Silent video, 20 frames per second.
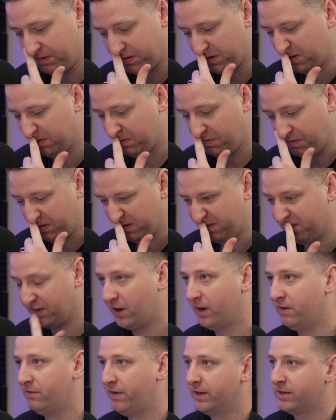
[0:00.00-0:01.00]
So
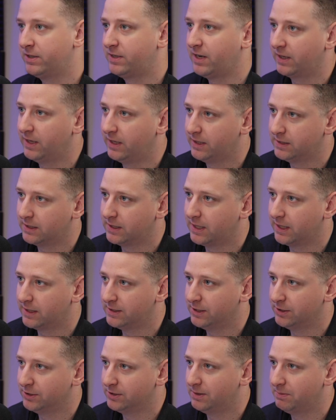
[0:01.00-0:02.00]
very advanced techniques. It
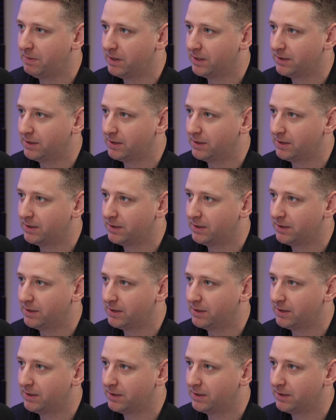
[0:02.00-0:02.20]
takes years to